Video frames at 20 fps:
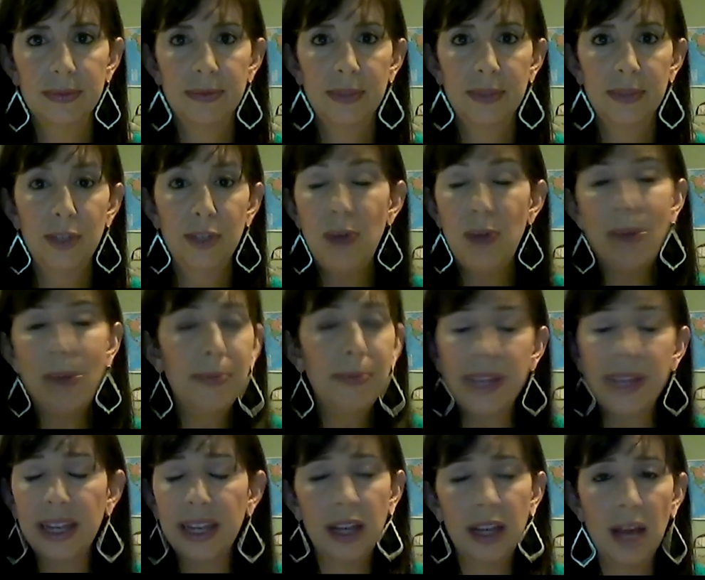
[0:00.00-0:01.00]
You probably
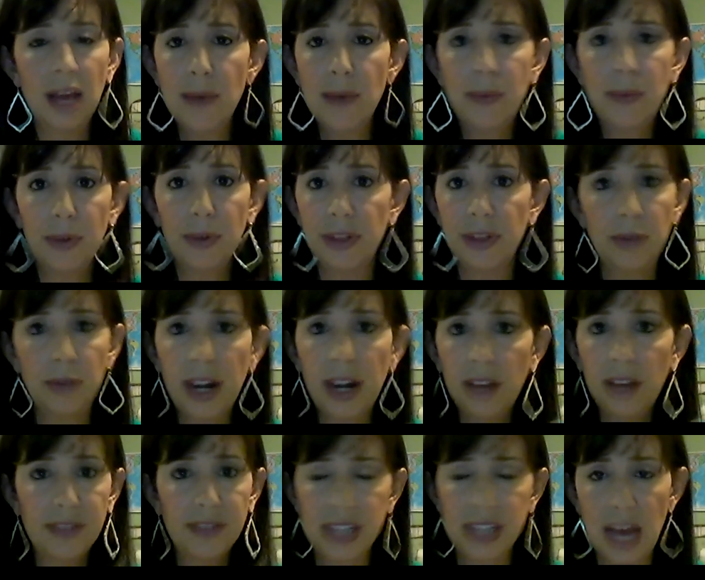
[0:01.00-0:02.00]
can come up with it right
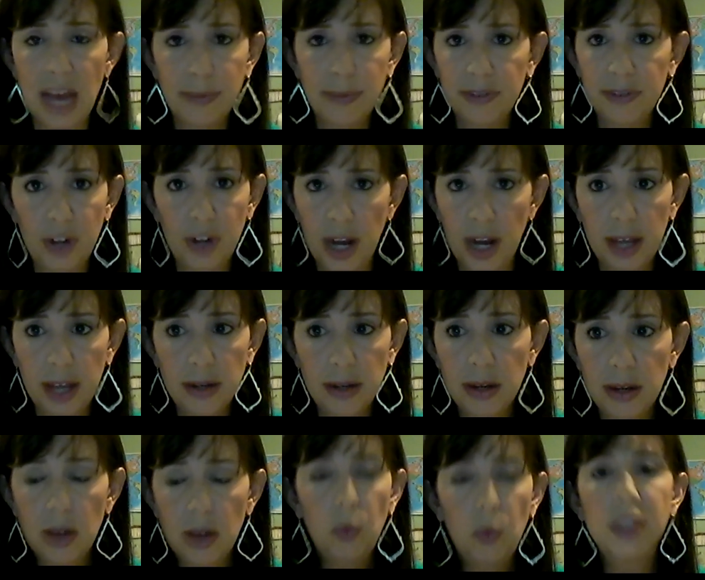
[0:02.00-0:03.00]
off the top of your head.
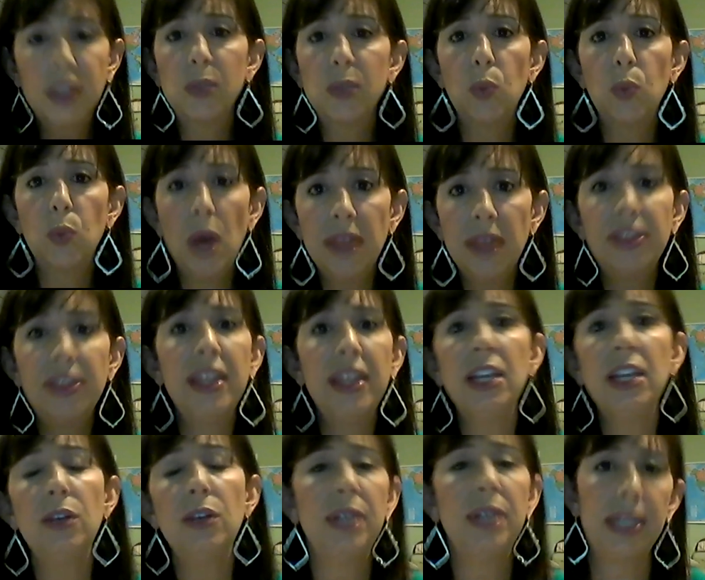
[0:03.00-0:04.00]
What's one thing
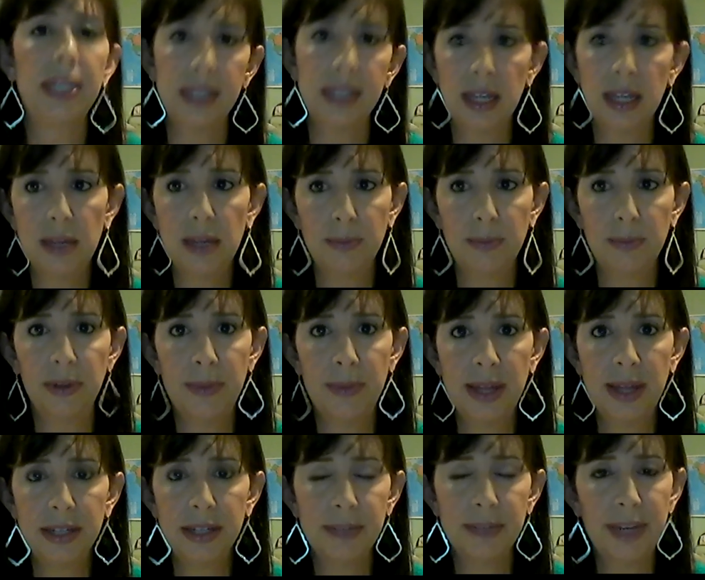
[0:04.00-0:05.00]
you need to implement
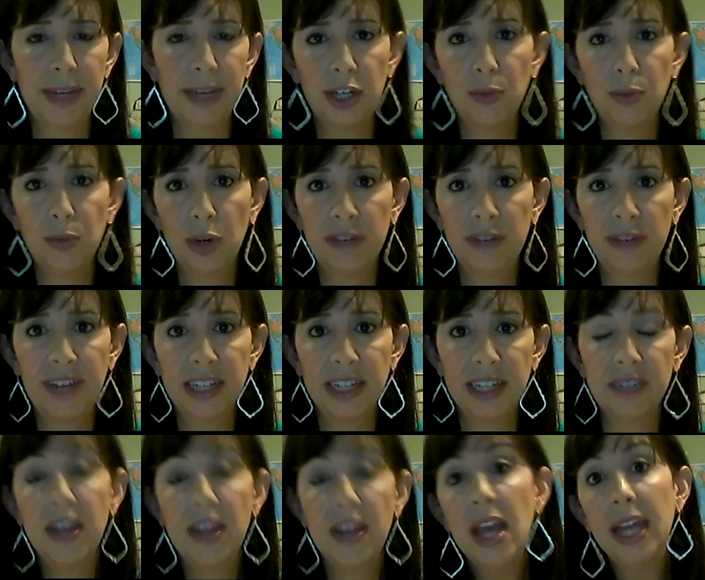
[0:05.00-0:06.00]
to make you more effective?
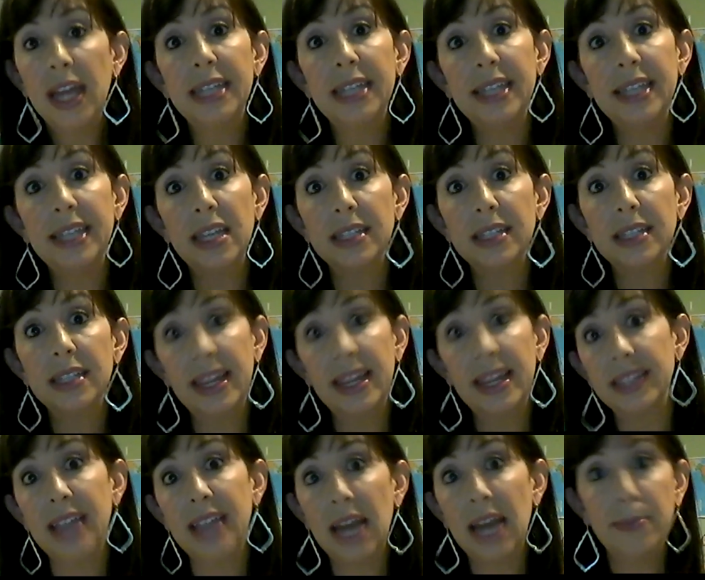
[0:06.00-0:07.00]
Is it set
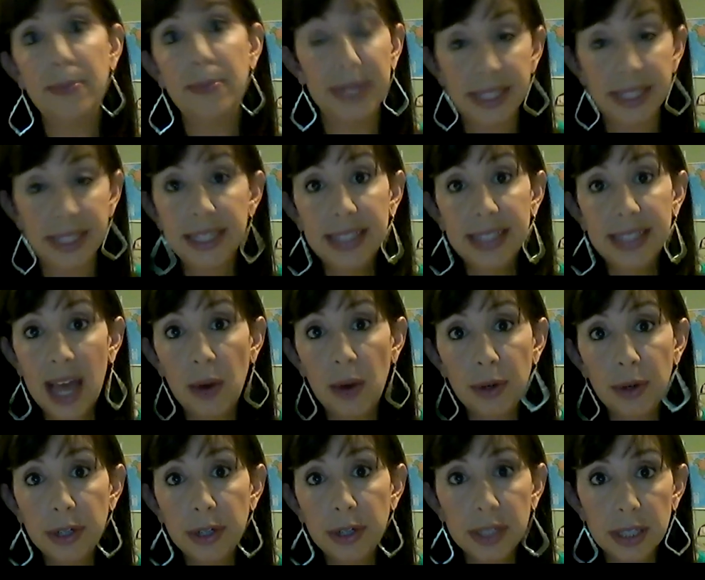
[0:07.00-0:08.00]
aside business
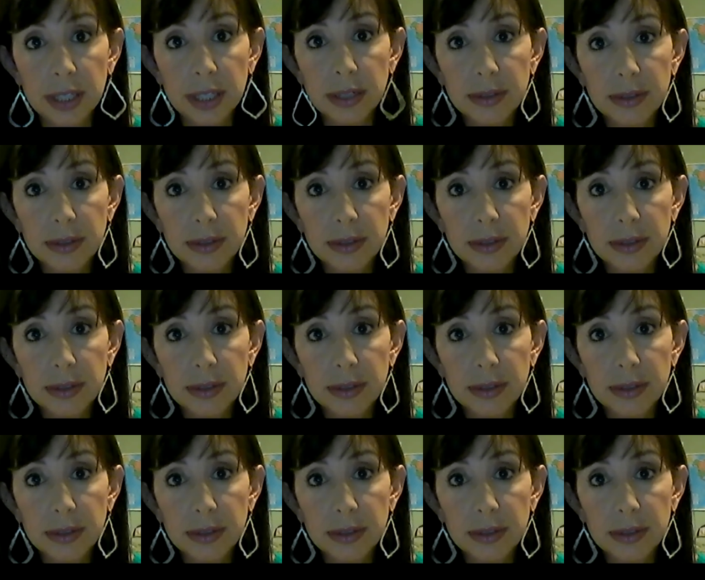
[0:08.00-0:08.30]
hours?